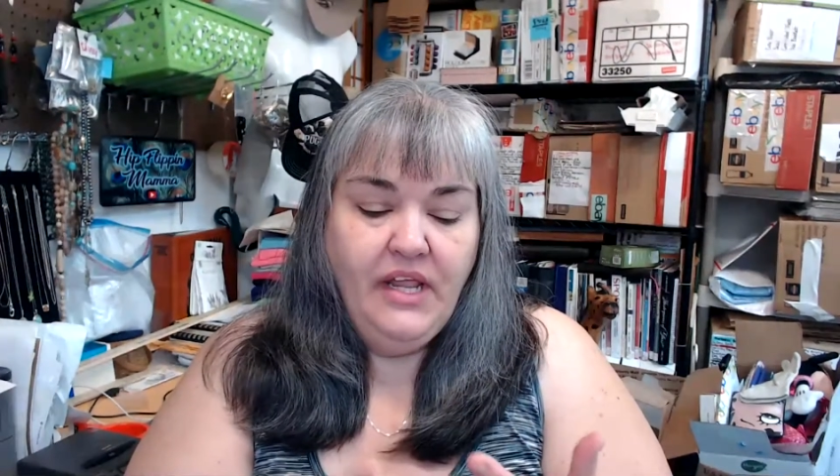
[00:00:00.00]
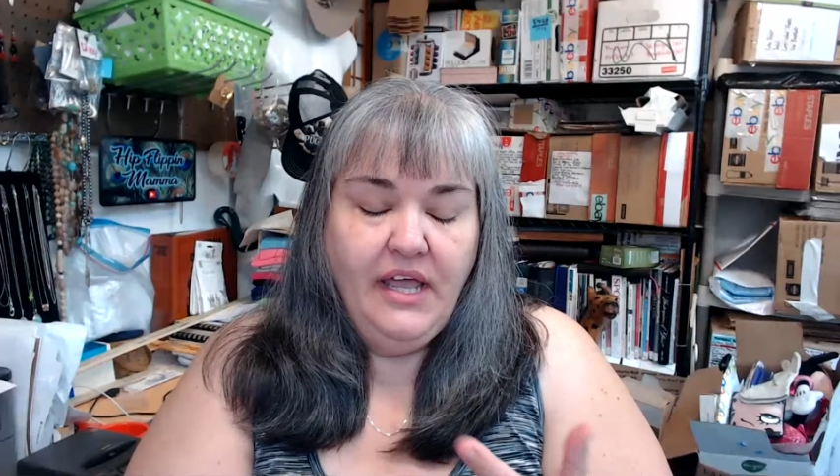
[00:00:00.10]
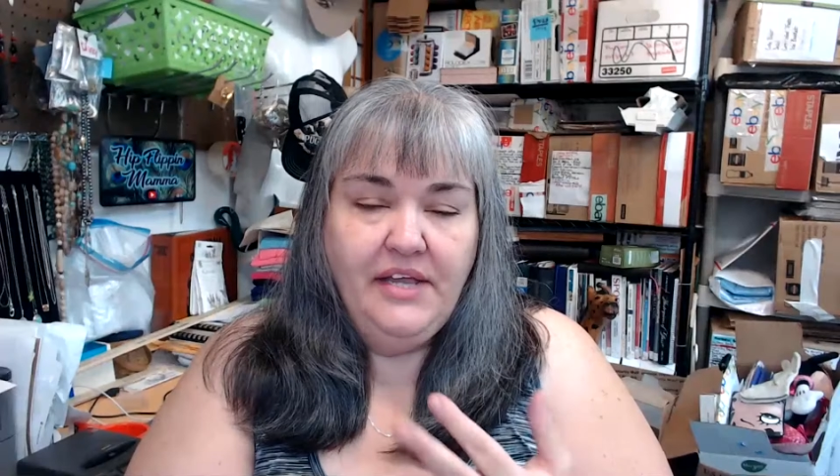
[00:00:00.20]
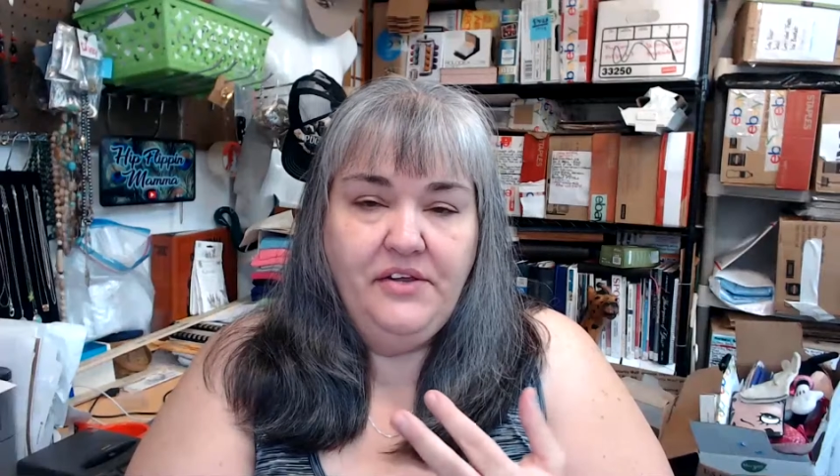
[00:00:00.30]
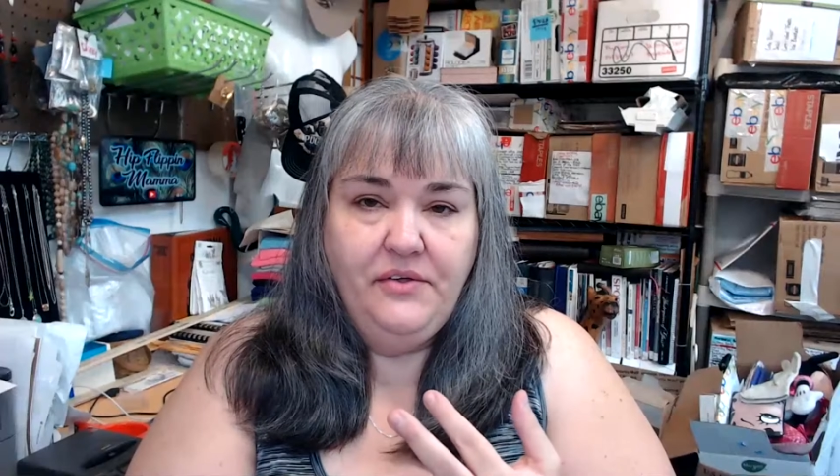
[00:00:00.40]

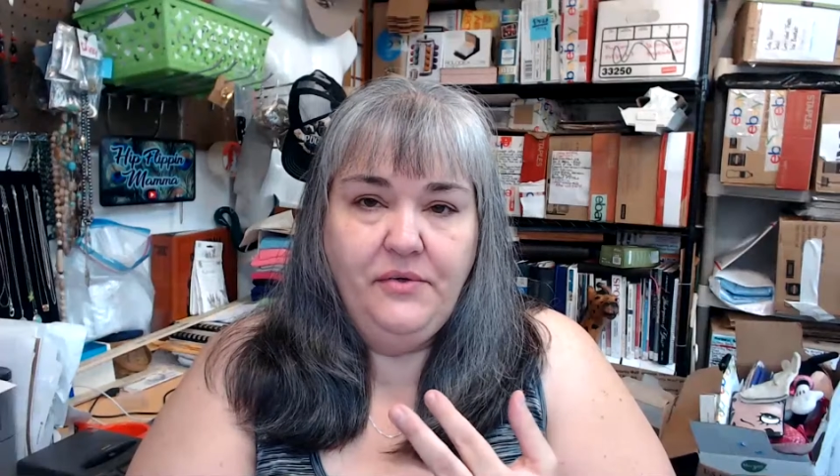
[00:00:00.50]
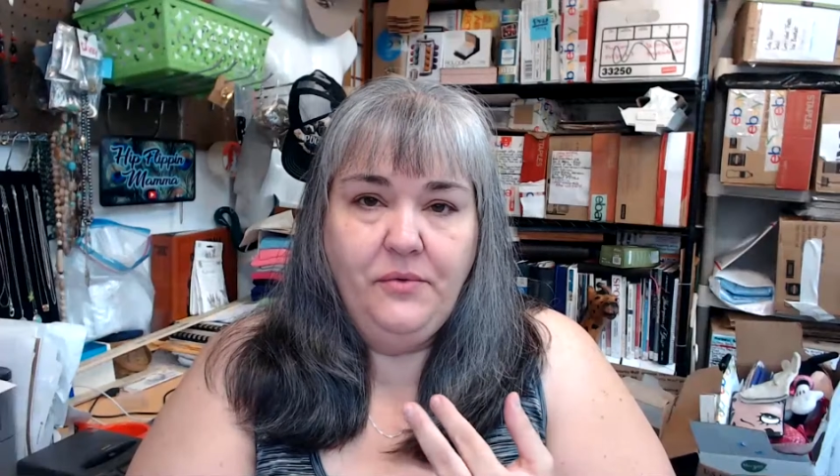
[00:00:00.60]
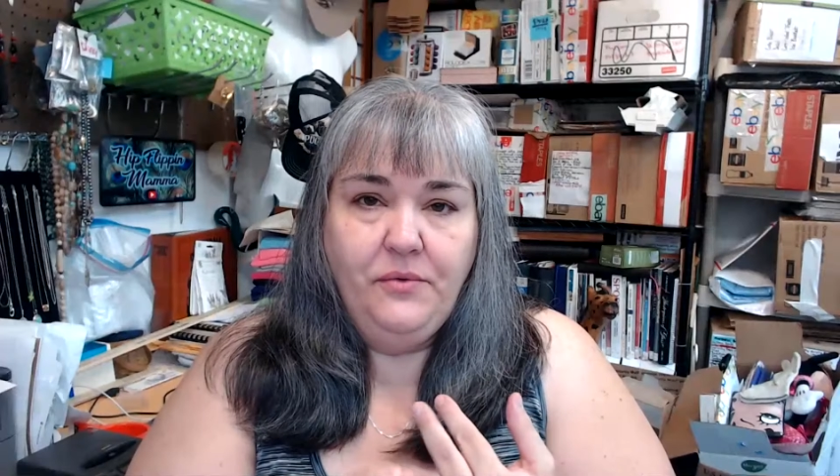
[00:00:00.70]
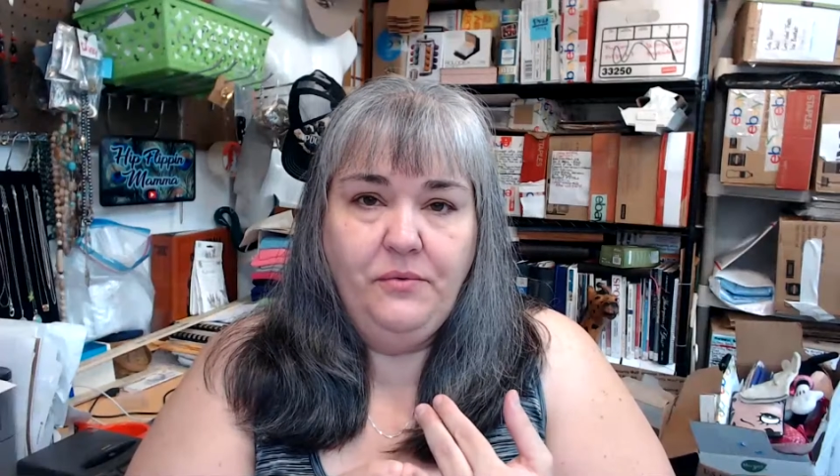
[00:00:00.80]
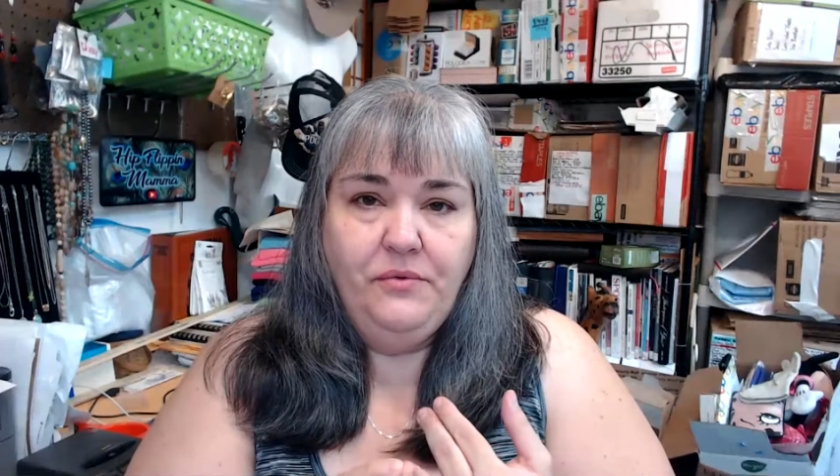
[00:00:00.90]
I
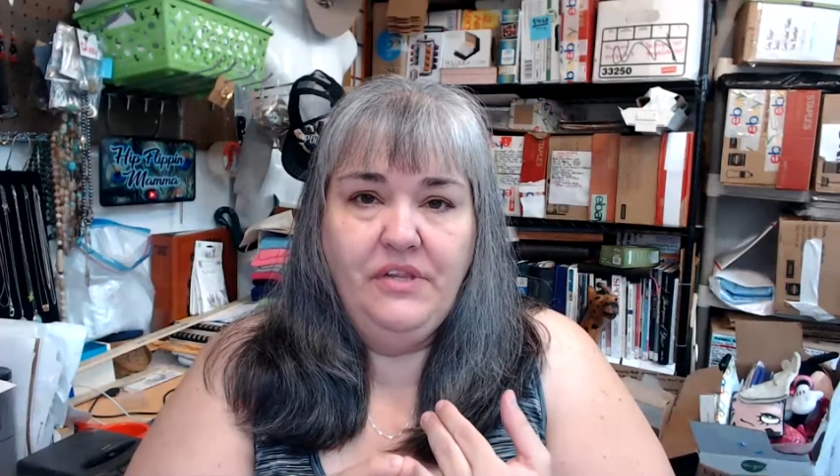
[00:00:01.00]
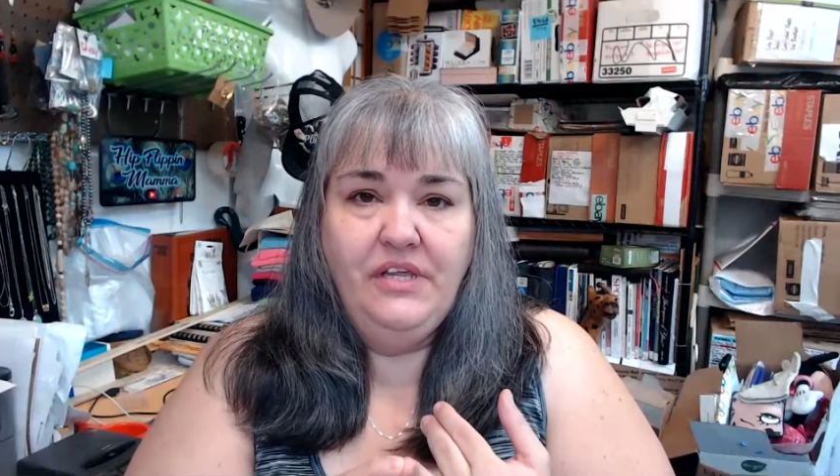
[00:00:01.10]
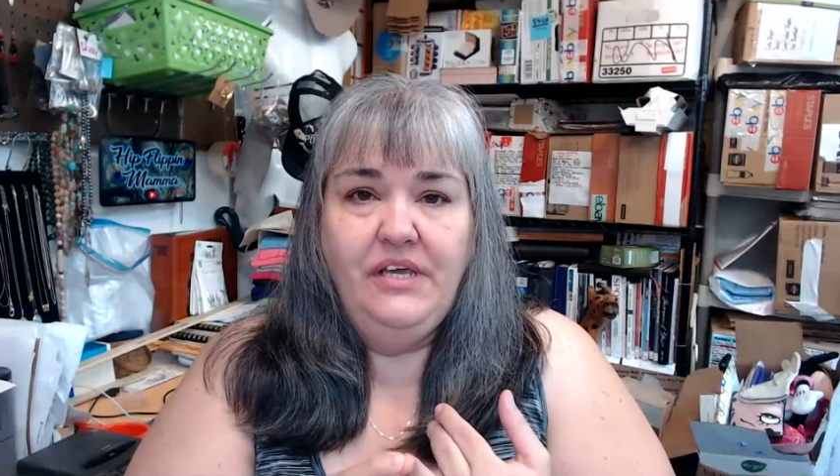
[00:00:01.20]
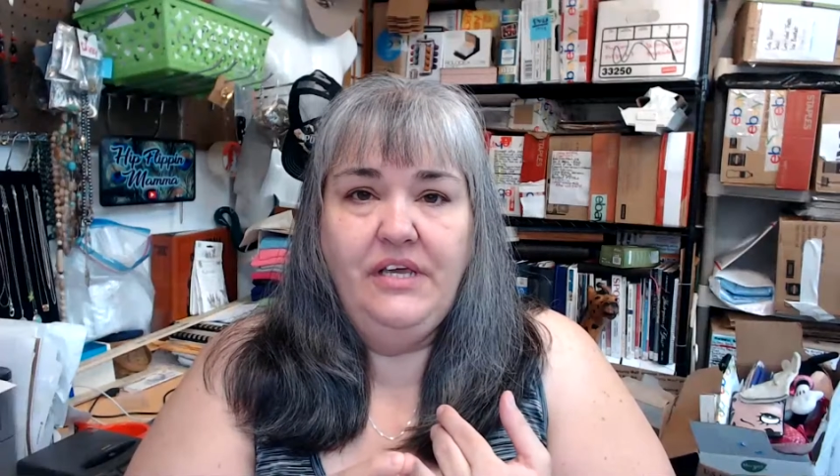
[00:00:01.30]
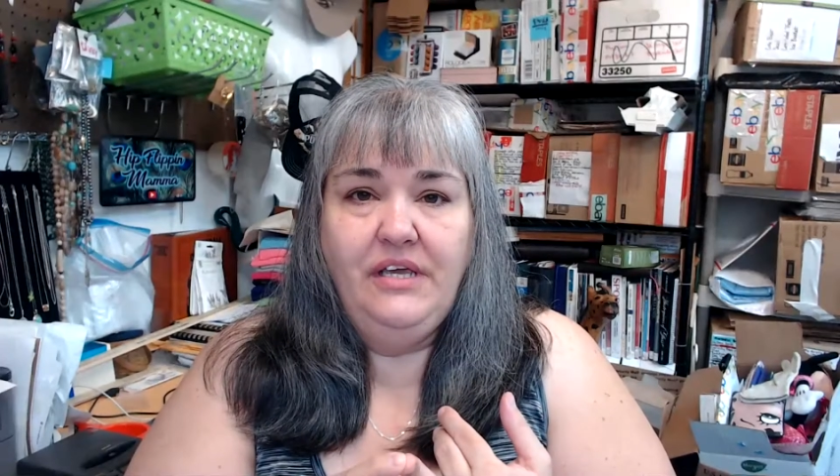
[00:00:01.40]
do
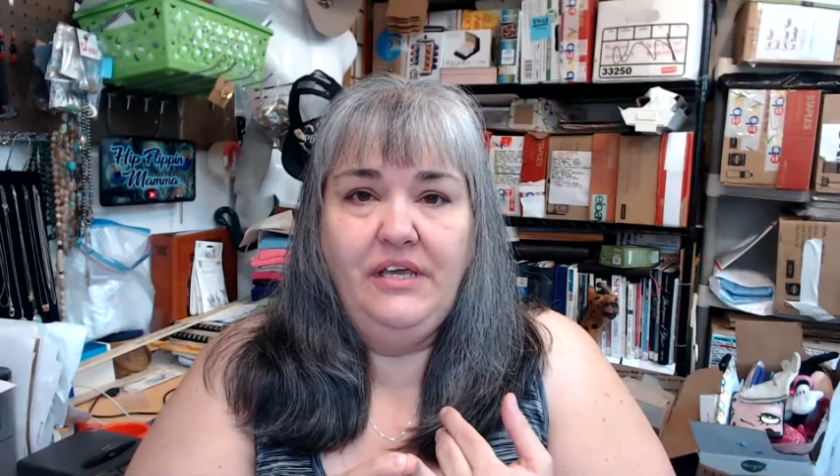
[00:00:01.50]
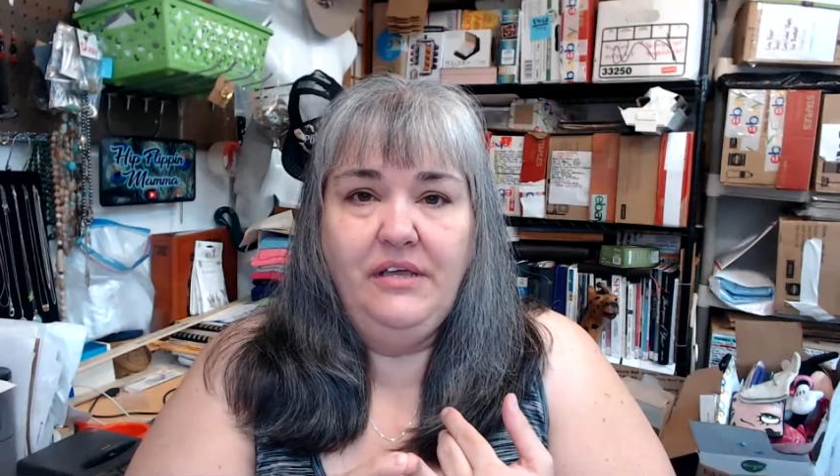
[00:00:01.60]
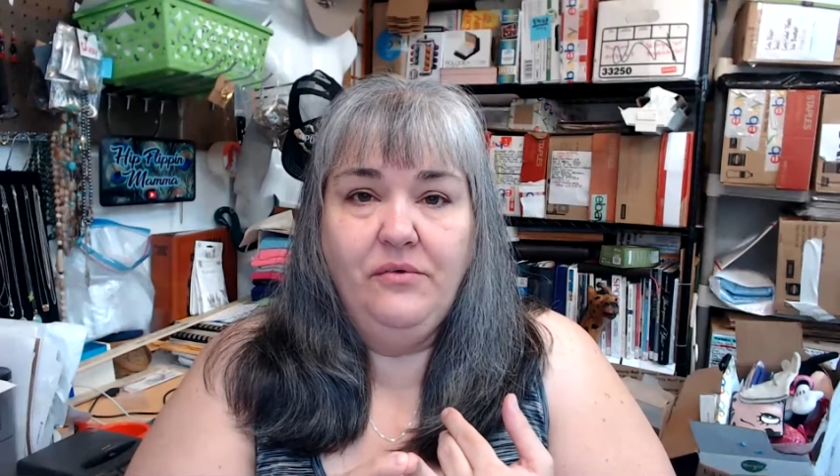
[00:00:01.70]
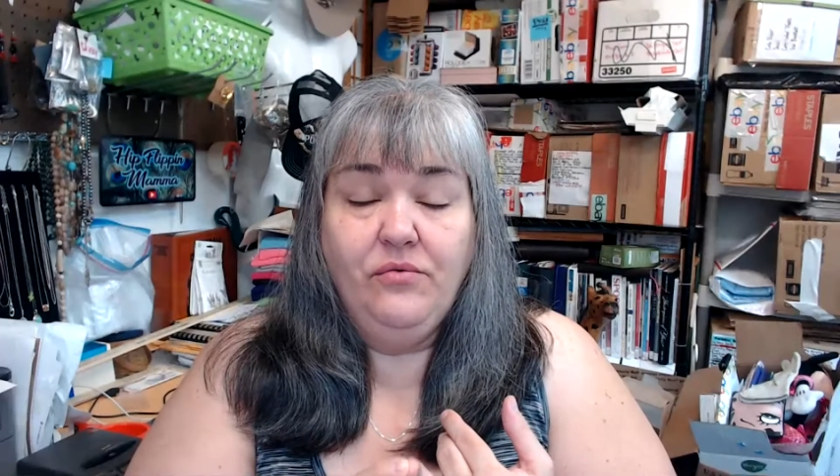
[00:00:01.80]
the